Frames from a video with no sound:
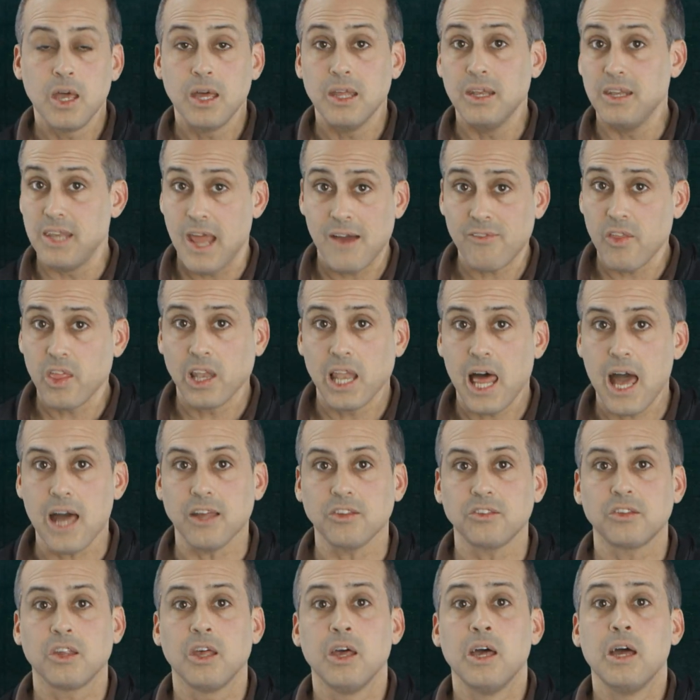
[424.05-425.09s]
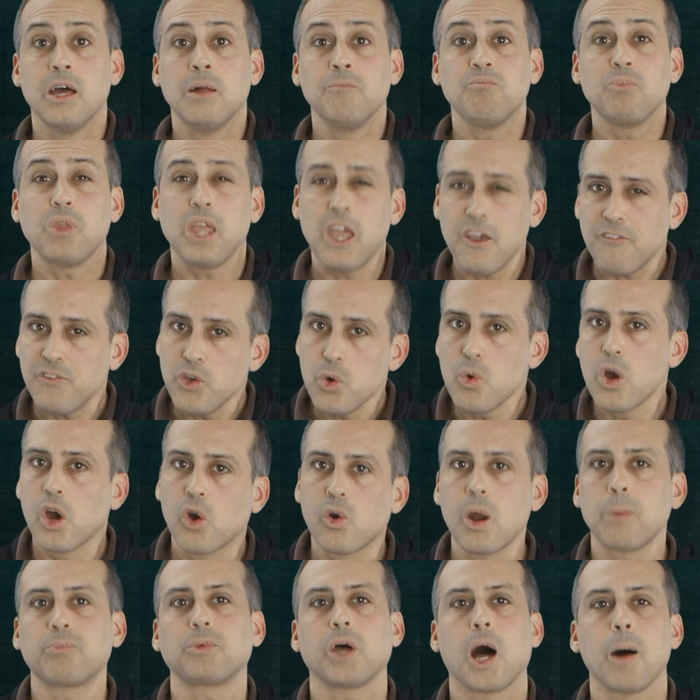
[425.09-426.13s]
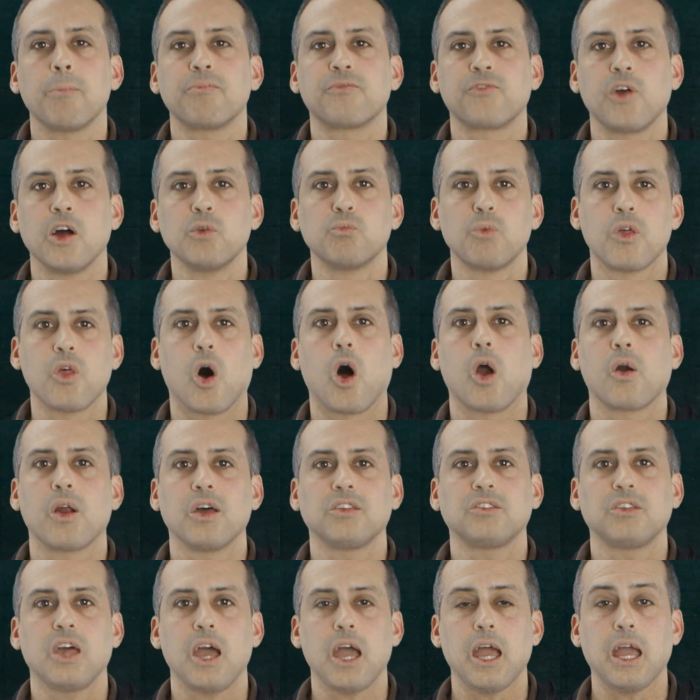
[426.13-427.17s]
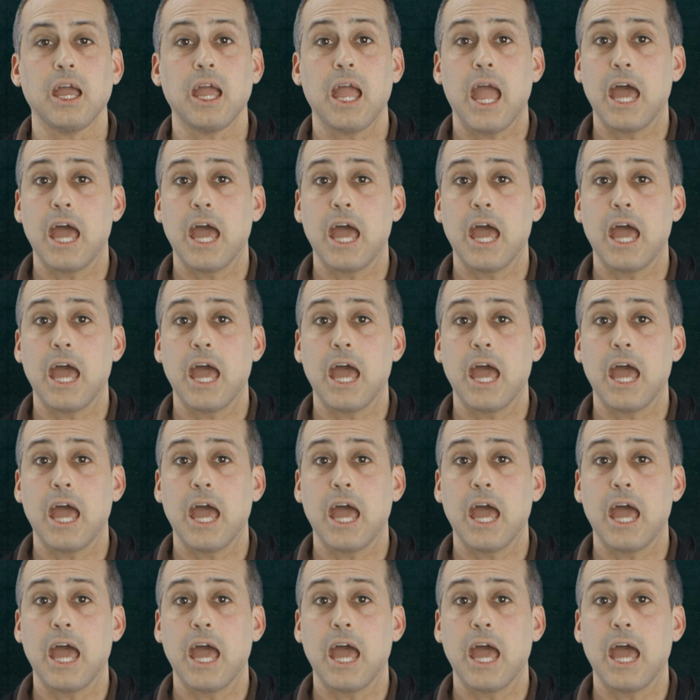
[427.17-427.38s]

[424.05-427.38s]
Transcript: Nevertheless, if you encrypt upfront with RSA